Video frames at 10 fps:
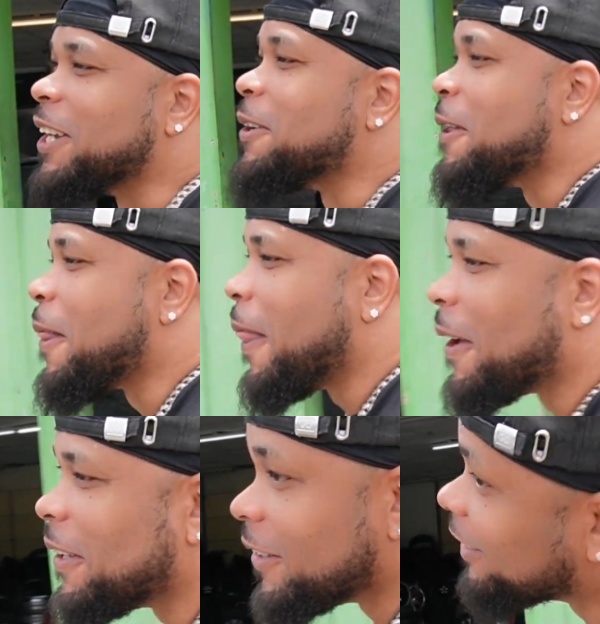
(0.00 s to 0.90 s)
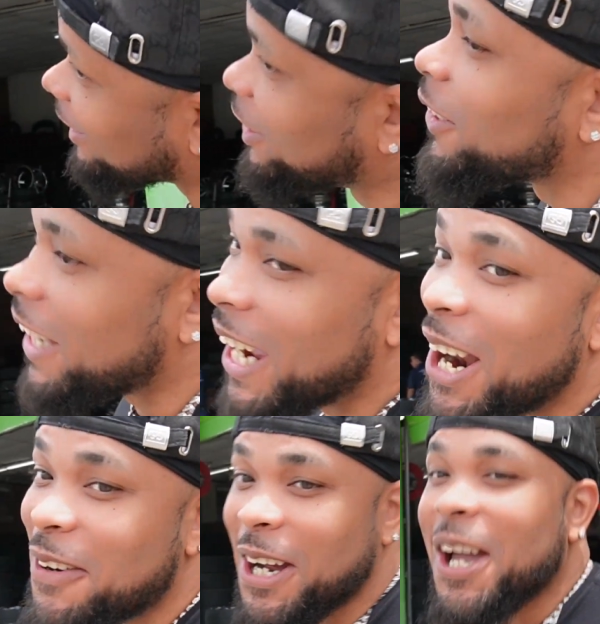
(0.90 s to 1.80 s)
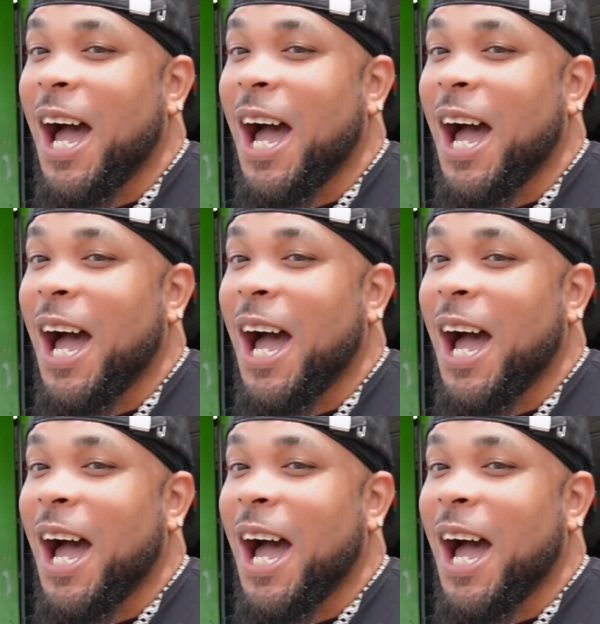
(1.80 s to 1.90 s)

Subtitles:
You're like, I rock.